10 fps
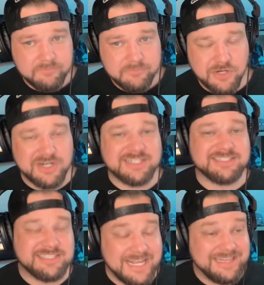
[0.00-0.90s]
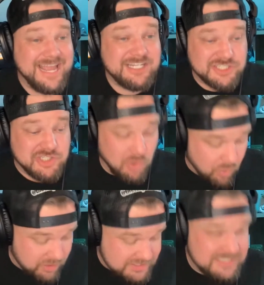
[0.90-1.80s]
They're going to, they
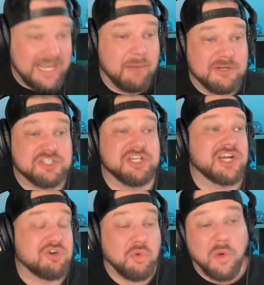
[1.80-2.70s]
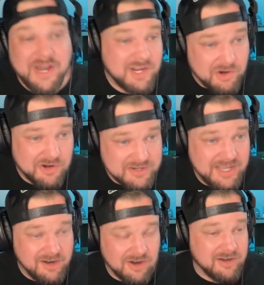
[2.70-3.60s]
score to see how much credit card
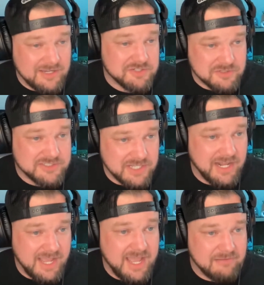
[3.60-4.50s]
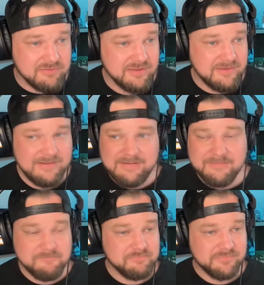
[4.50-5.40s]
debt our country is going to have.
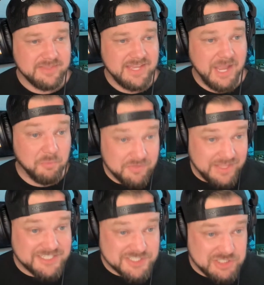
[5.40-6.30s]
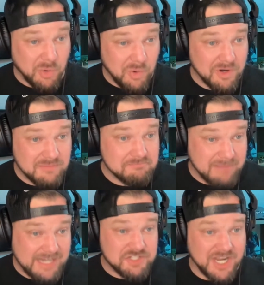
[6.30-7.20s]
And when they scored
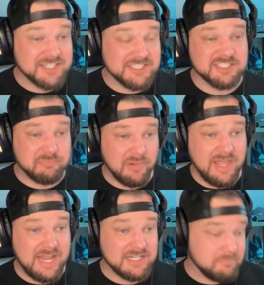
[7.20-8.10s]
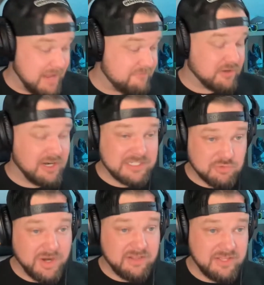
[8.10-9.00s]
Mike Johnson's plan to pay for
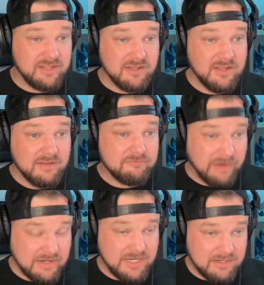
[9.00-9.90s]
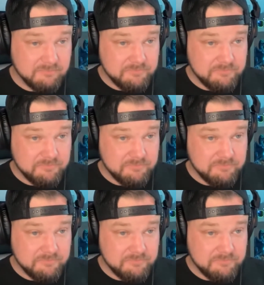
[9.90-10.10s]
Israeli funding